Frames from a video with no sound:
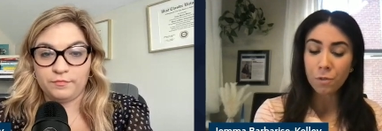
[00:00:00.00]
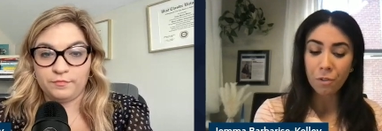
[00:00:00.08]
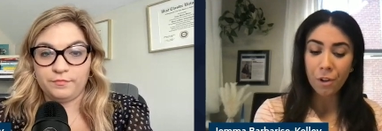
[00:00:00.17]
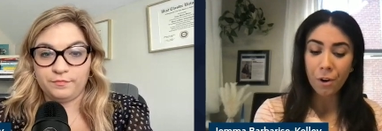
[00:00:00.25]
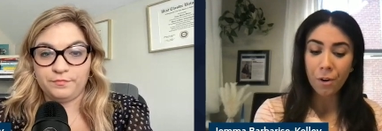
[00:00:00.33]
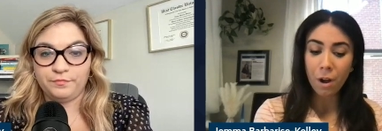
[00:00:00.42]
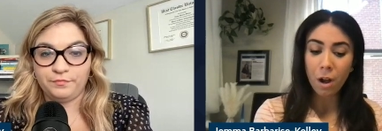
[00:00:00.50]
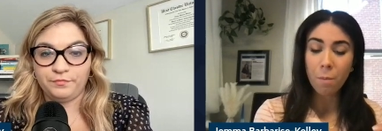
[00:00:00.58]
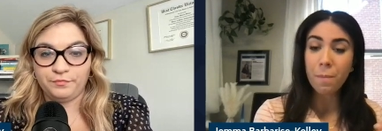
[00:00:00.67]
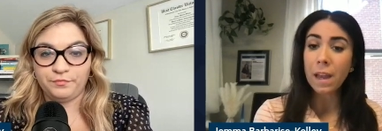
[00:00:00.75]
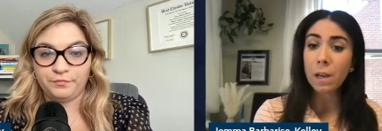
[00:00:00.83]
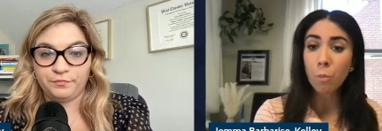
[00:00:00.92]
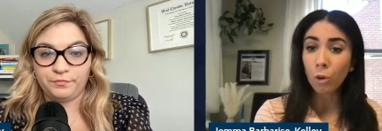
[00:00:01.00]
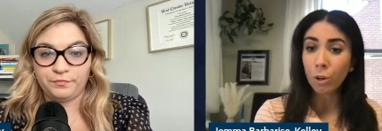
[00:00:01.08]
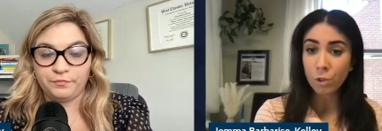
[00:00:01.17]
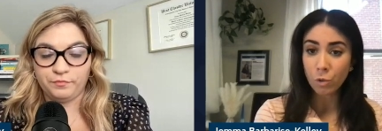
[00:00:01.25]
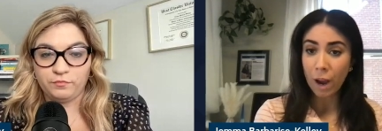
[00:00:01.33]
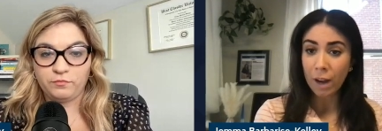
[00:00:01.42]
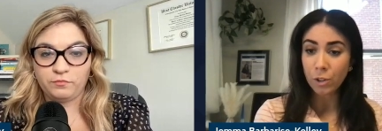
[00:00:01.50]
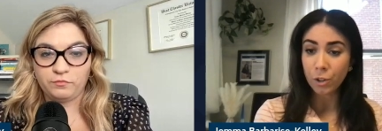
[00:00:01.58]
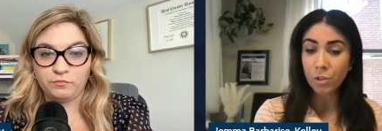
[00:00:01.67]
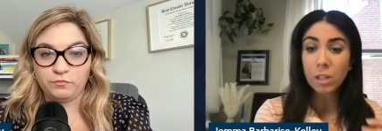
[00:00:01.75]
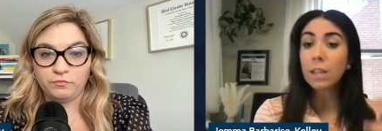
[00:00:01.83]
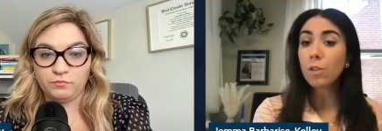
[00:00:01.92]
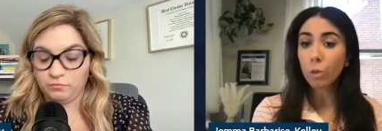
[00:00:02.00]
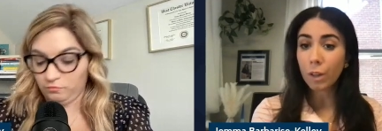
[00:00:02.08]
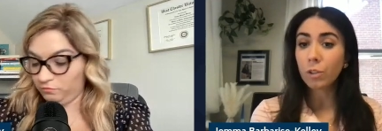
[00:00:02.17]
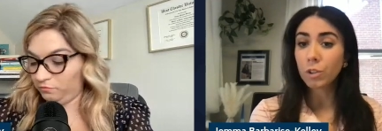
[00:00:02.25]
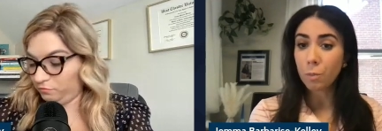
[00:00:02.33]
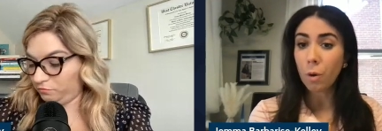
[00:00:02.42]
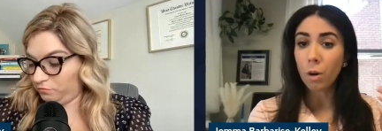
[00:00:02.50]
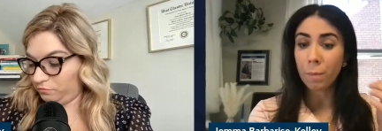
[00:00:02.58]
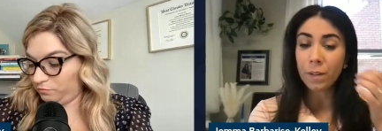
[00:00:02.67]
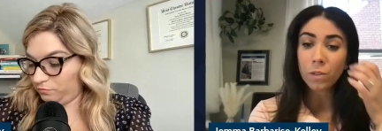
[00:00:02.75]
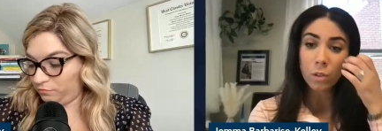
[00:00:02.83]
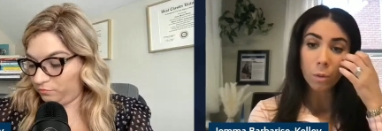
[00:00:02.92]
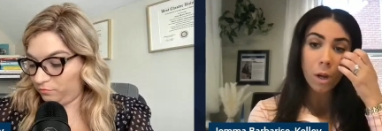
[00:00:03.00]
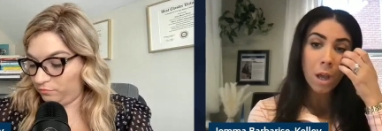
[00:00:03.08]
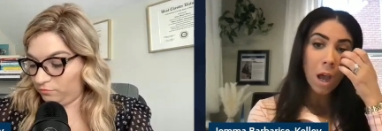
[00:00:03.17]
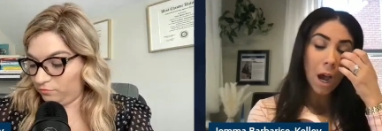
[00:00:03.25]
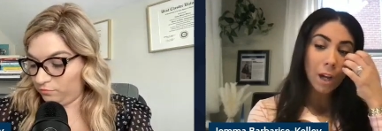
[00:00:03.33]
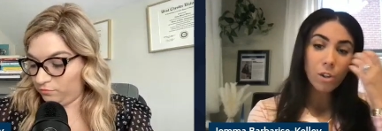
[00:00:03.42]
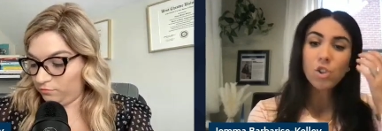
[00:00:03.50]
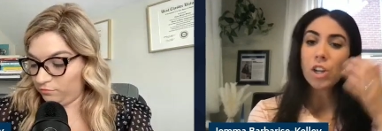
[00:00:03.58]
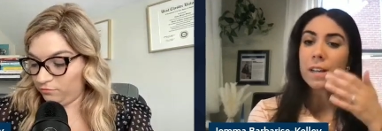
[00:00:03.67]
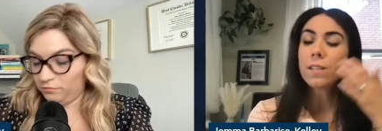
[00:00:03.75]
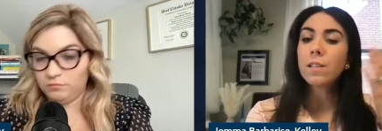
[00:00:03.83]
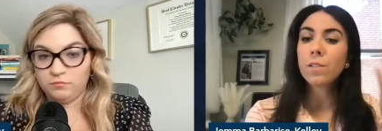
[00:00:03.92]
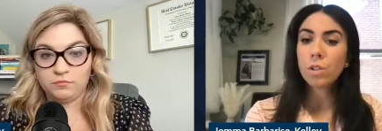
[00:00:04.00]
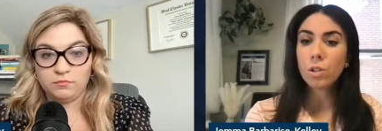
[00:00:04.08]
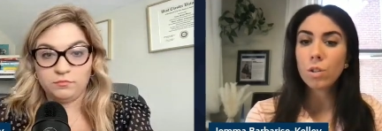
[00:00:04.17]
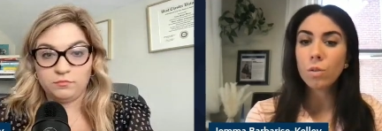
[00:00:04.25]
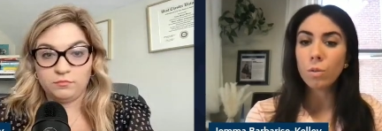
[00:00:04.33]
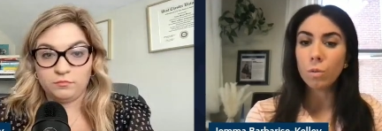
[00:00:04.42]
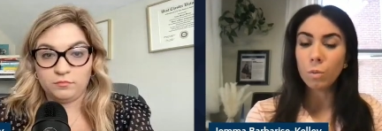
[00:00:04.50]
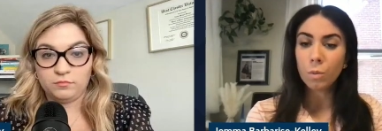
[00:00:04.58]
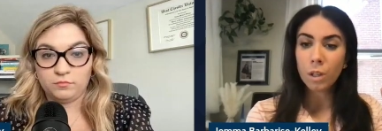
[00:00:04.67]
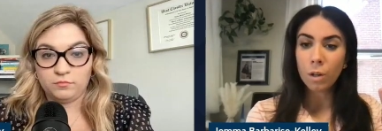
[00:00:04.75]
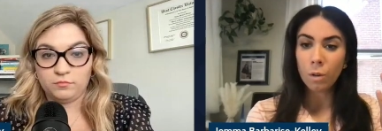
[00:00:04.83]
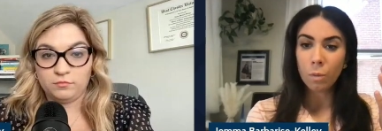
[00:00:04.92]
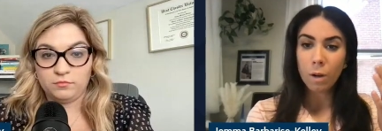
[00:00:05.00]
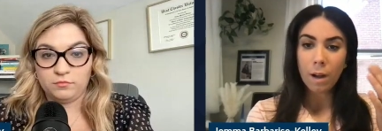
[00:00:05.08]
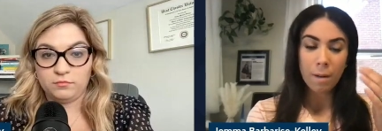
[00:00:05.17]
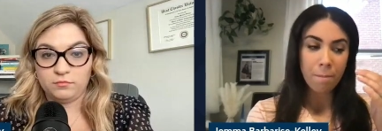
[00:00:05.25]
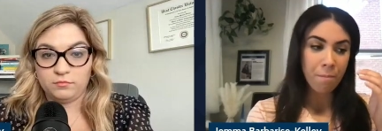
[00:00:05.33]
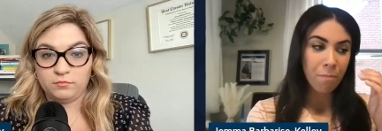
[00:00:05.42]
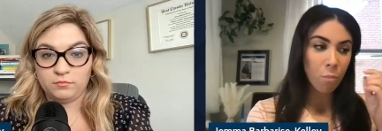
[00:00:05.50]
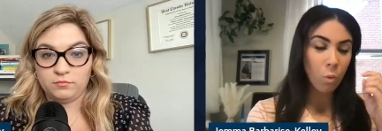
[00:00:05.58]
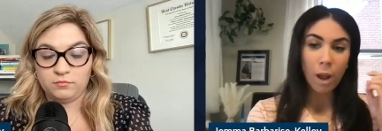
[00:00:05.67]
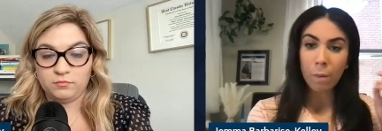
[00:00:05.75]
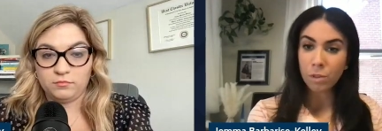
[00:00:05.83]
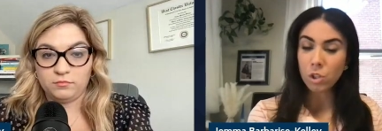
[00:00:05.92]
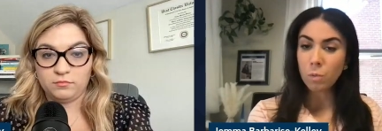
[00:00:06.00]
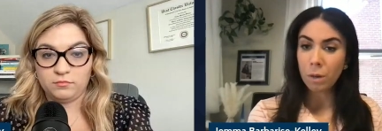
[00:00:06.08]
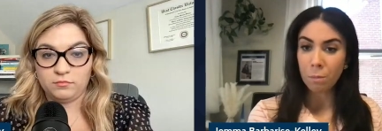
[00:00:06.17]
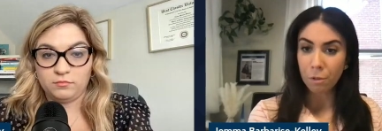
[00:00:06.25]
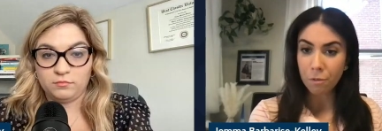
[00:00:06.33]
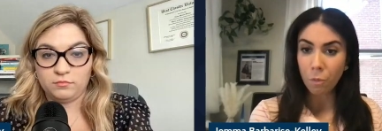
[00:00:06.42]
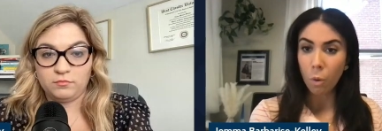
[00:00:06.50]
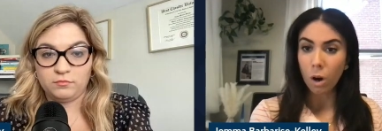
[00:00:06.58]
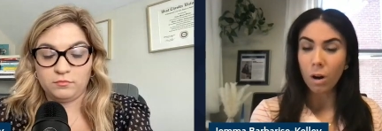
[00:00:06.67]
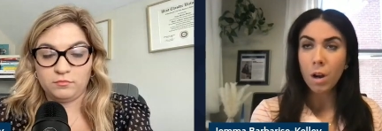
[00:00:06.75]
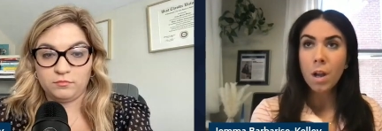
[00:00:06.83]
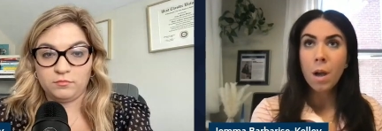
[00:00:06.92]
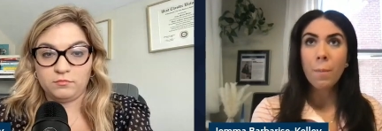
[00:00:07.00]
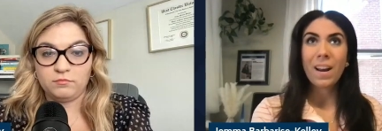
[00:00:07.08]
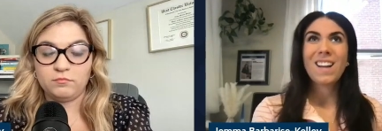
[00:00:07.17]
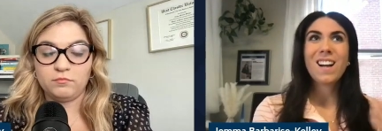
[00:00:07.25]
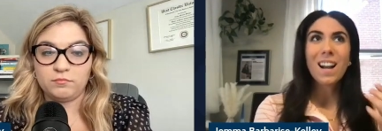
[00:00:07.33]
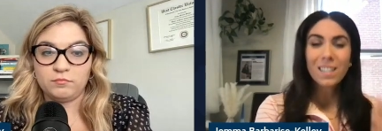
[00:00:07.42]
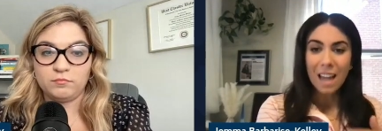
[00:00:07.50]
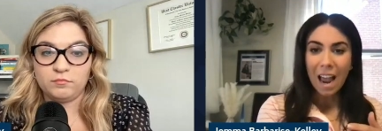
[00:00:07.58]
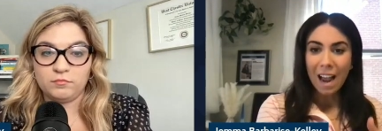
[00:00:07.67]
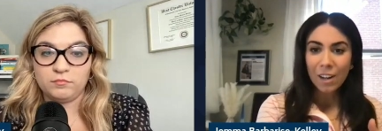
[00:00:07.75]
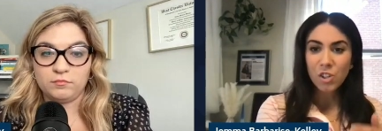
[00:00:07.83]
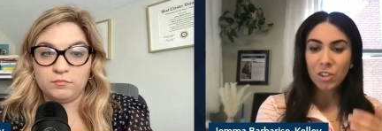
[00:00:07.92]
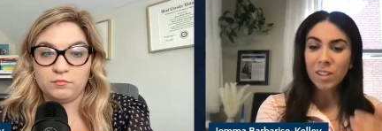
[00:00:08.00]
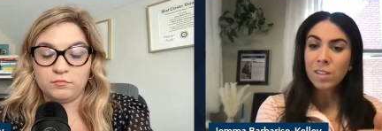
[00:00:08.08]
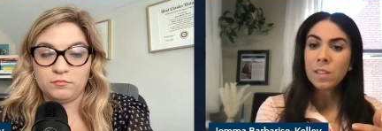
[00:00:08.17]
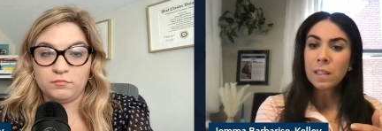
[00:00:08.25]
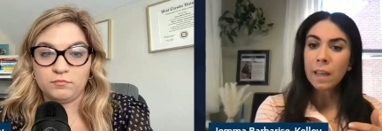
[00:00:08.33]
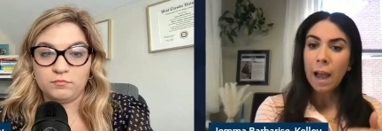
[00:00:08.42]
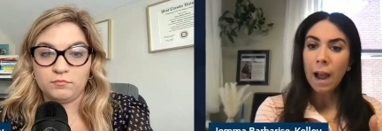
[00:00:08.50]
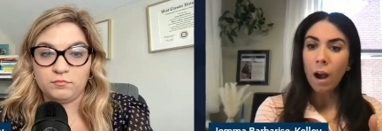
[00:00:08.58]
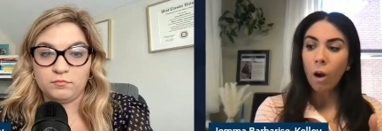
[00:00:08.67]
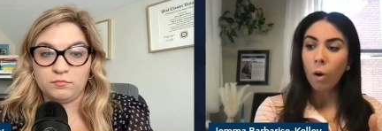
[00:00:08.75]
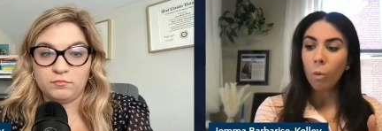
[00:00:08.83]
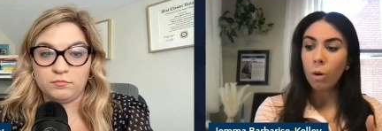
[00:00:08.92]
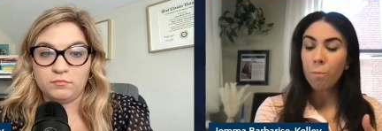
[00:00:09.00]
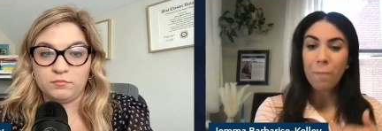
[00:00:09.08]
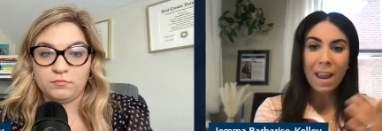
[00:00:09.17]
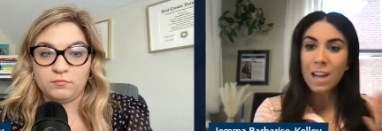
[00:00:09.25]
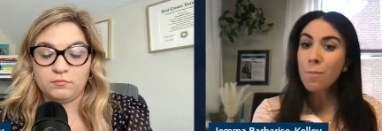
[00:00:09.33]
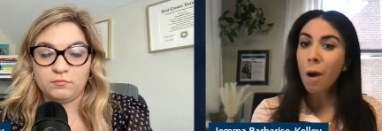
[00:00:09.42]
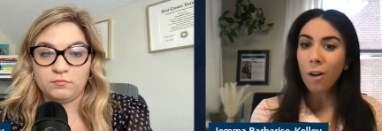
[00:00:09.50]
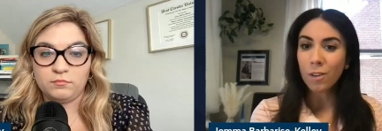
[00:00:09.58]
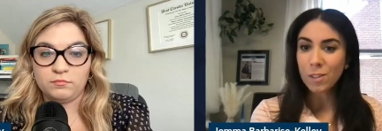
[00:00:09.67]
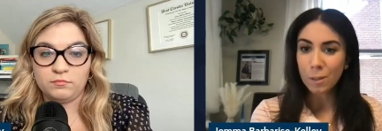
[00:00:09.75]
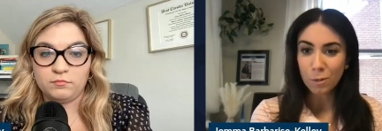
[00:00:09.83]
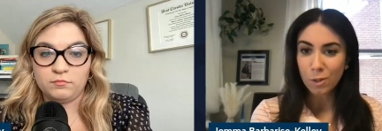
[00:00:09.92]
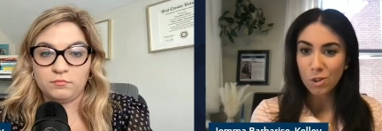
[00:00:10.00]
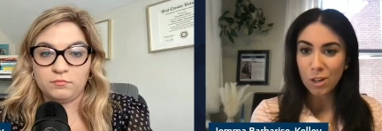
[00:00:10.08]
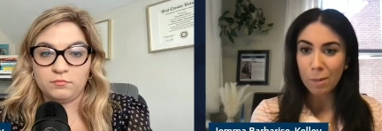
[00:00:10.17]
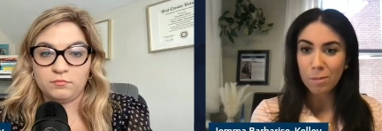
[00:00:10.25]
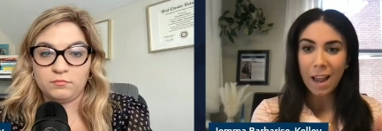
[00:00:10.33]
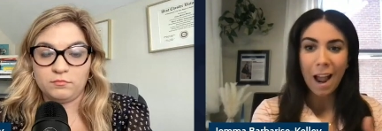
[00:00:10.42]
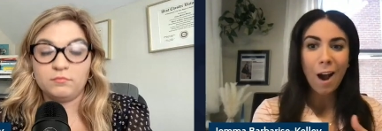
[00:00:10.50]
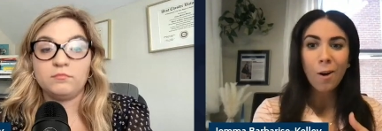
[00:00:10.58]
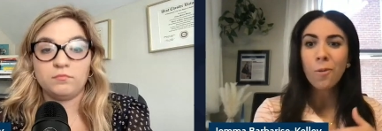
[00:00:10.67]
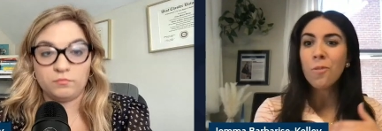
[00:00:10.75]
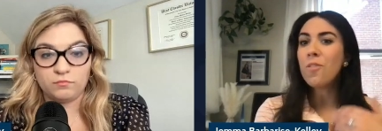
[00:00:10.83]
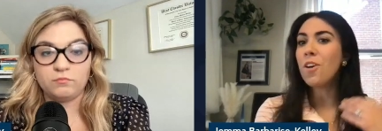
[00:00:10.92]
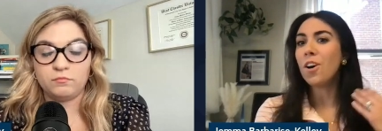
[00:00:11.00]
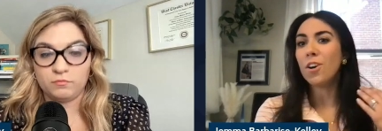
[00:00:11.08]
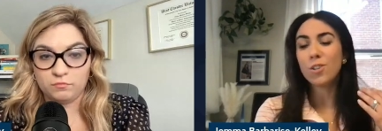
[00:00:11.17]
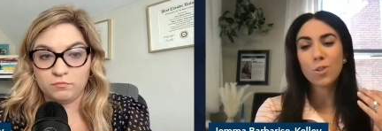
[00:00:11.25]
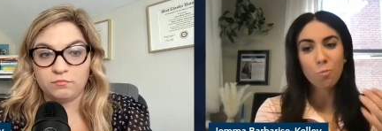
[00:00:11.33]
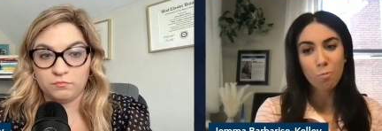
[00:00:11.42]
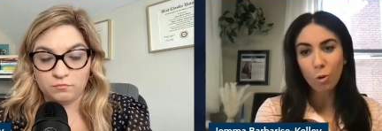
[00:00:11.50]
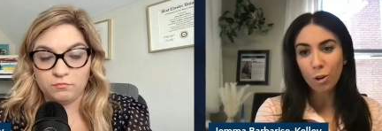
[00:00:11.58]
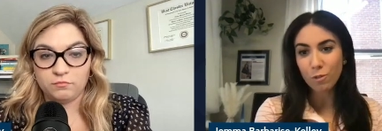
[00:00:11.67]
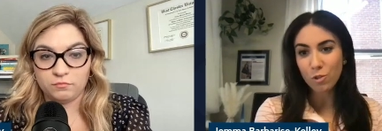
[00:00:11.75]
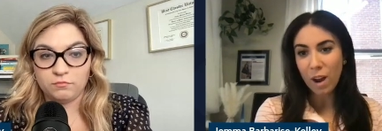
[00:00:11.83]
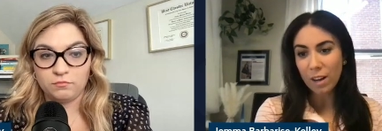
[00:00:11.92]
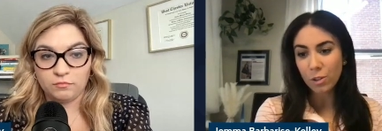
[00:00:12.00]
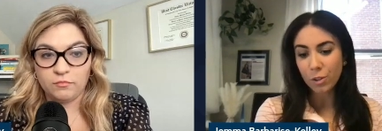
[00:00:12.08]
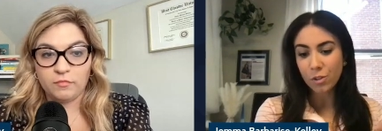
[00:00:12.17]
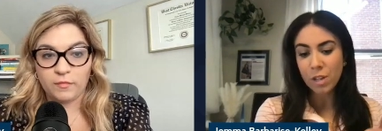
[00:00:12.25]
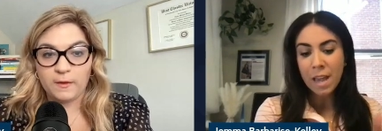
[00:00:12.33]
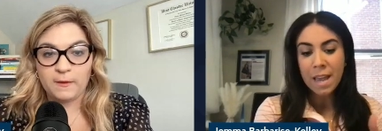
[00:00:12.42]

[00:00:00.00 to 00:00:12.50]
Speaker 1: for their bank board of directors in their legal department, so adjacent to, you know, what I was doing before, but I got to actually see how bank policy was shaped, how the board of directors